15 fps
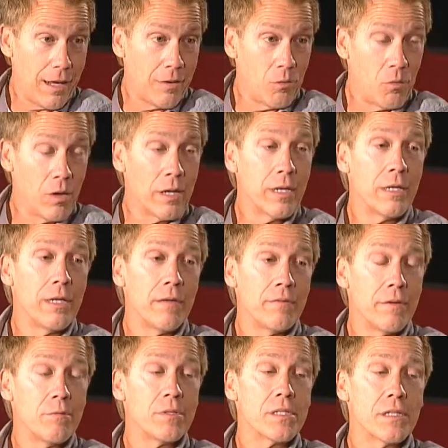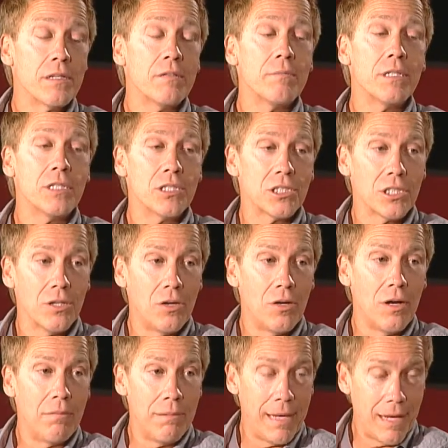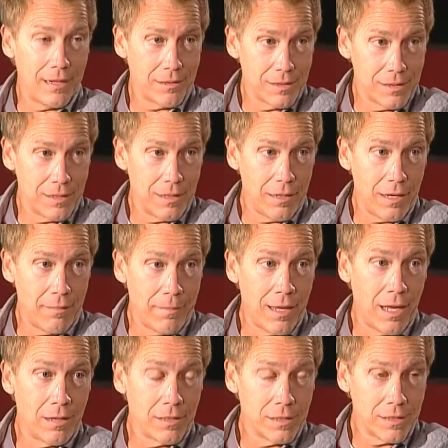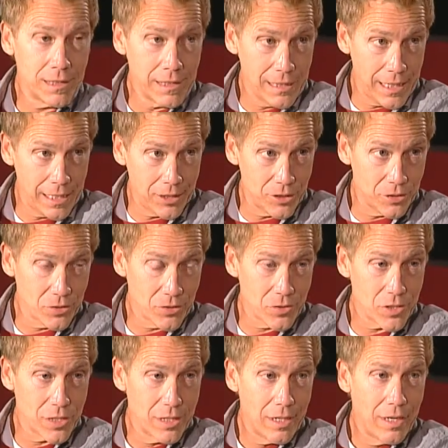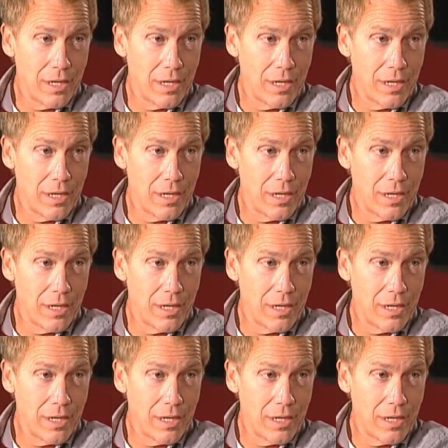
I wanted, if it was going to be a show about about teenagers,